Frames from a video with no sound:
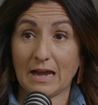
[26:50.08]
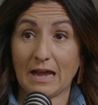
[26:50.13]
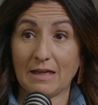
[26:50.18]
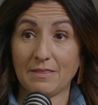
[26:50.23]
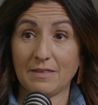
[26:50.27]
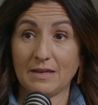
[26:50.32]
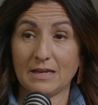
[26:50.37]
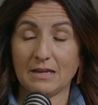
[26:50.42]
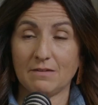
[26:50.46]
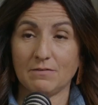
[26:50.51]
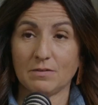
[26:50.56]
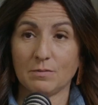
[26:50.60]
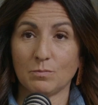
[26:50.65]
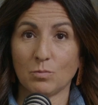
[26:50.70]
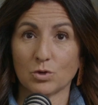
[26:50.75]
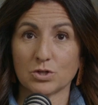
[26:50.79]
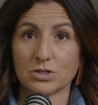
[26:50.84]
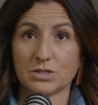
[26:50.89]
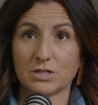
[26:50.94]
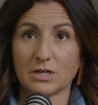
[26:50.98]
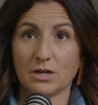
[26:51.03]
I think even
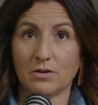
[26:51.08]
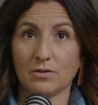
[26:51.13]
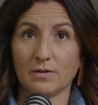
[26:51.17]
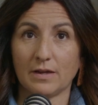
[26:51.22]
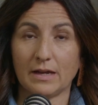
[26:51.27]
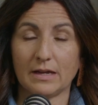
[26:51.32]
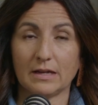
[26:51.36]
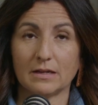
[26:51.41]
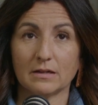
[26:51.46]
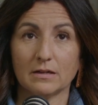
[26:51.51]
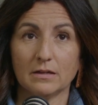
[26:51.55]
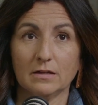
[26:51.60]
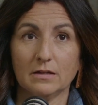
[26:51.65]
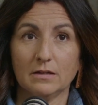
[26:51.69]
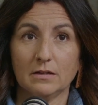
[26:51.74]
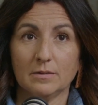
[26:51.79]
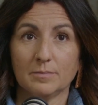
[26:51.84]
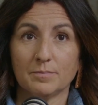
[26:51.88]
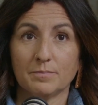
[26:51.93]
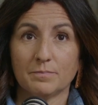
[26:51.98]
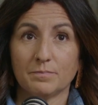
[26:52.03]
more so like
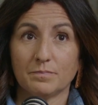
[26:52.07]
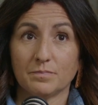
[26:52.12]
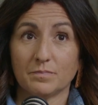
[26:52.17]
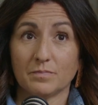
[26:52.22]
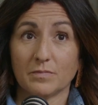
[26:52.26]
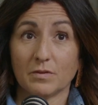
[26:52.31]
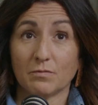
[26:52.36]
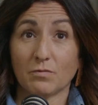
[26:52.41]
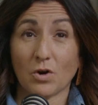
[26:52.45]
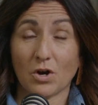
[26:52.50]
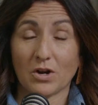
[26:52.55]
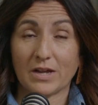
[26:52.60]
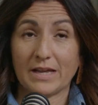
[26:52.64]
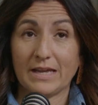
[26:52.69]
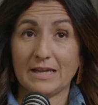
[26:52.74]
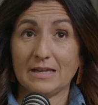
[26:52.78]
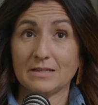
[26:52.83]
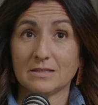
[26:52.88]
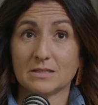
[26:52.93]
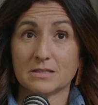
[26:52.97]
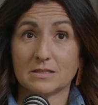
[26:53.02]
for our
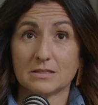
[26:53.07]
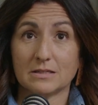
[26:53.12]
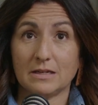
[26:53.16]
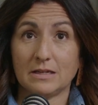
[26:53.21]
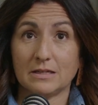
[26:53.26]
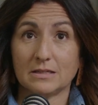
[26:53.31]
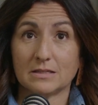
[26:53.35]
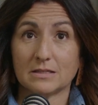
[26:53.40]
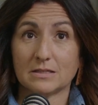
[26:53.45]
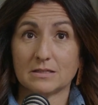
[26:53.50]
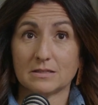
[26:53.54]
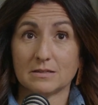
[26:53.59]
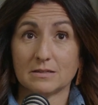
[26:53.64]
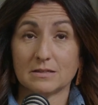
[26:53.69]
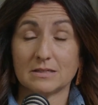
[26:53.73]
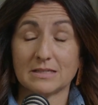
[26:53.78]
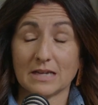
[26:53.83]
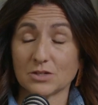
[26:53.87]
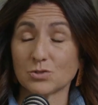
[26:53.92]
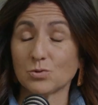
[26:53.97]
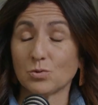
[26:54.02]
kids, it's
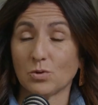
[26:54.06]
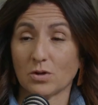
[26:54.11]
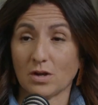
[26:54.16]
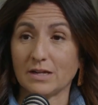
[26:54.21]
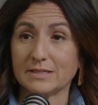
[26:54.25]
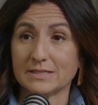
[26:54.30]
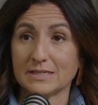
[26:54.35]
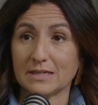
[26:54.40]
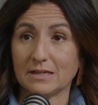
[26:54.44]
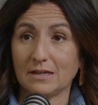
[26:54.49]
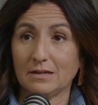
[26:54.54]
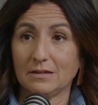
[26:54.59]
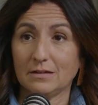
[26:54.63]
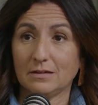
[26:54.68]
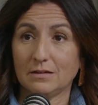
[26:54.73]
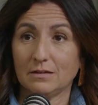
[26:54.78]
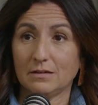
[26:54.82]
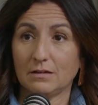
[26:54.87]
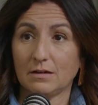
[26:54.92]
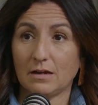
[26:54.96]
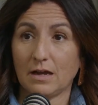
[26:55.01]
sexual content.
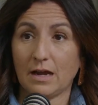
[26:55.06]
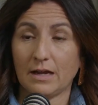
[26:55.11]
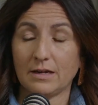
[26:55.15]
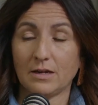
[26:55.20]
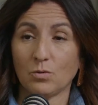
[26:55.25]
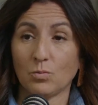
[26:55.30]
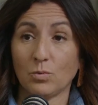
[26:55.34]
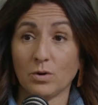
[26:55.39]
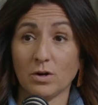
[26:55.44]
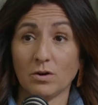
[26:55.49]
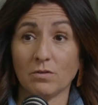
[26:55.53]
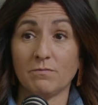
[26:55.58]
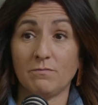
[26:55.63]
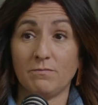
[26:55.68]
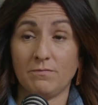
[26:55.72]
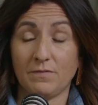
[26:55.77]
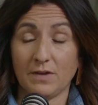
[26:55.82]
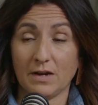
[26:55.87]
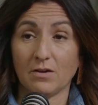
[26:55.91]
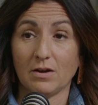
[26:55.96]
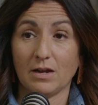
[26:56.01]
Mm-hmm. I know we're
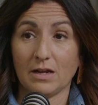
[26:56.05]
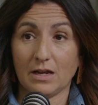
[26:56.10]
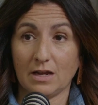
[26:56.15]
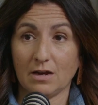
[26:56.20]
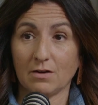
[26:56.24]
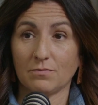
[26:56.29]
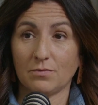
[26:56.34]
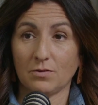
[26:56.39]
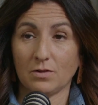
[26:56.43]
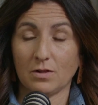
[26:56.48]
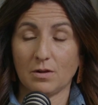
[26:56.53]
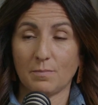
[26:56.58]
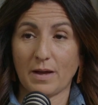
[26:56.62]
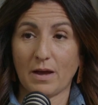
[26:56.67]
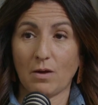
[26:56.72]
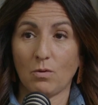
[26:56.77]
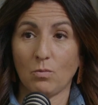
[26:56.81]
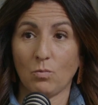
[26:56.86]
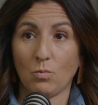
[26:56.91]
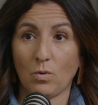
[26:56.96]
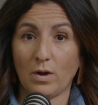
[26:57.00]
very careful
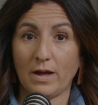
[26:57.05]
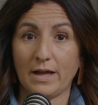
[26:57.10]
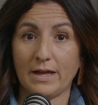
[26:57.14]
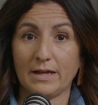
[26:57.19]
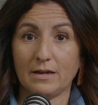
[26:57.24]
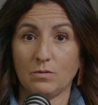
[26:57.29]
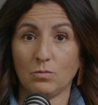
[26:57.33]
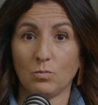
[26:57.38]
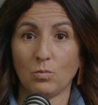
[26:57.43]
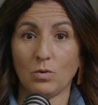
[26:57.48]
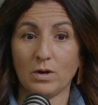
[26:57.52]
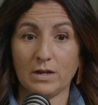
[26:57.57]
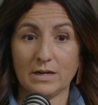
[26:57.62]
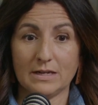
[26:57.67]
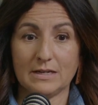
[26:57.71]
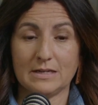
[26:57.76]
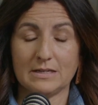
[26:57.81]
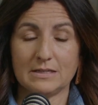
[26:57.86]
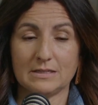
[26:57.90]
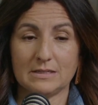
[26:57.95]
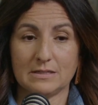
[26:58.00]
about what what
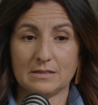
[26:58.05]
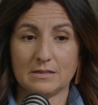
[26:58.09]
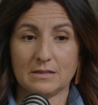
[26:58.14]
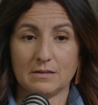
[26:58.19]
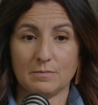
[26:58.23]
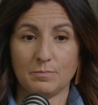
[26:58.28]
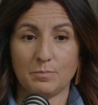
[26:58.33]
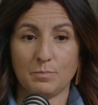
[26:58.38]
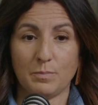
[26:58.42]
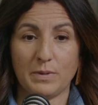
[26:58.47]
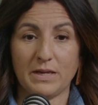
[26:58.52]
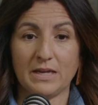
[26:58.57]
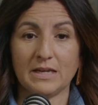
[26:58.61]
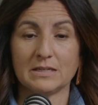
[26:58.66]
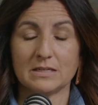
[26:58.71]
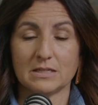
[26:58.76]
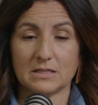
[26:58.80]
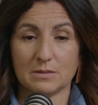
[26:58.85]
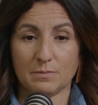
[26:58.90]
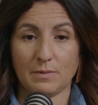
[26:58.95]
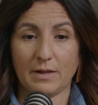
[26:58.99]
is being
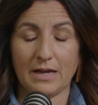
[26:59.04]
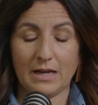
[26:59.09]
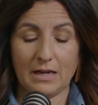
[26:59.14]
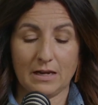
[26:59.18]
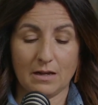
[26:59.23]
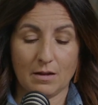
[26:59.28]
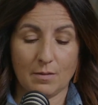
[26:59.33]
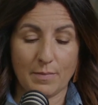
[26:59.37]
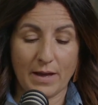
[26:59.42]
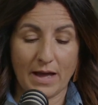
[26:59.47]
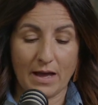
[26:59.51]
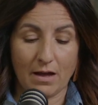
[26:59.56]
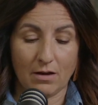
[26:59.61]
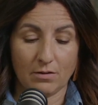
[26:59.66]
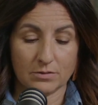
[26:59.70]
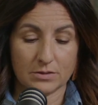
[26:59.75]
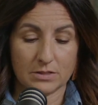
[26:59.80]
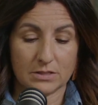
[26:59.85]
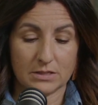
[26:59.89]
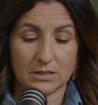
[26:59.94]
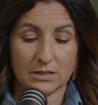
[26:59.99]
displayed
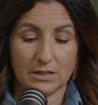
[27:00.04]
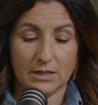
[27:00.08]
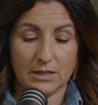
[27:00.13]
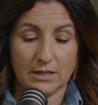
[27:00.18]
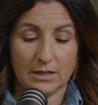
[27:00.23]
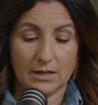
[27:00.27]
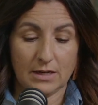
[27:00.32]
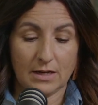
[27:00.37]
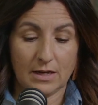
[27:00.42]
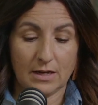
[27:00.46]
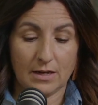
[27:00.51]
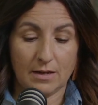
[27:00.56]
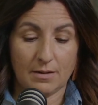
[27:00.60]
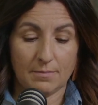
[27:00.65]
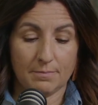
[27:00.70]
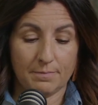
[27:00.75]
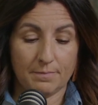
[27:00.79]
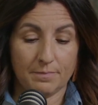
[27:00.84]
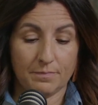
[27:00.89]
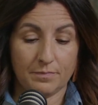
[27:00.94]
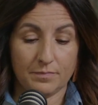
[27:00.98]
about.
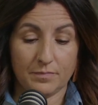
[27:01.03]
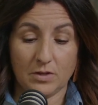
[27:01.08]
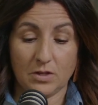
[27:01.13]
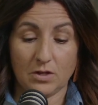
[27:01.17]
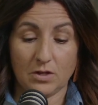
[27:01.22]
Um, you